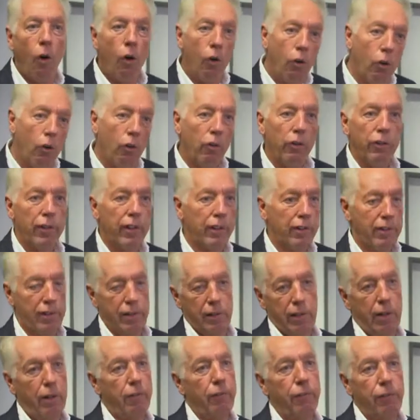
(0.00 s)
All that
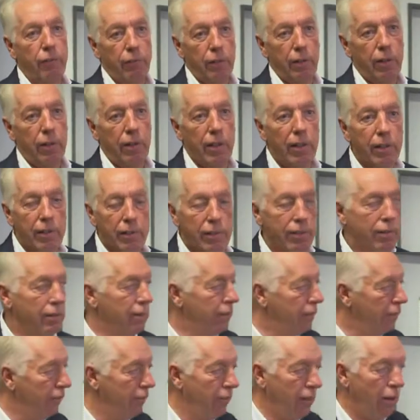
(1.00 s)
stuff
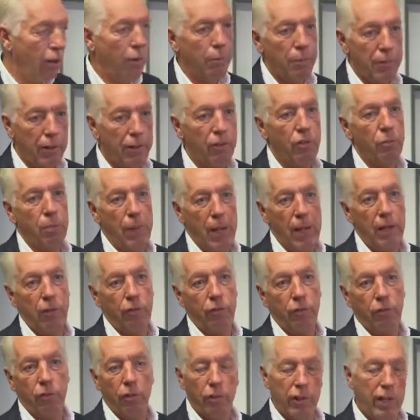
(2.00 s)
is developed in
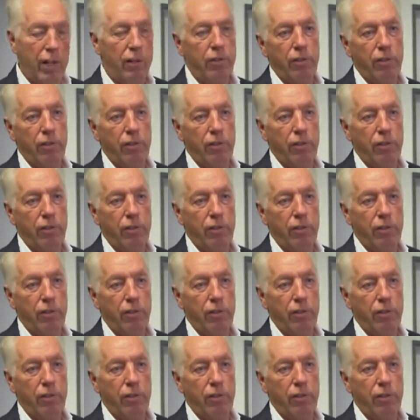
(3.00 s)
space for the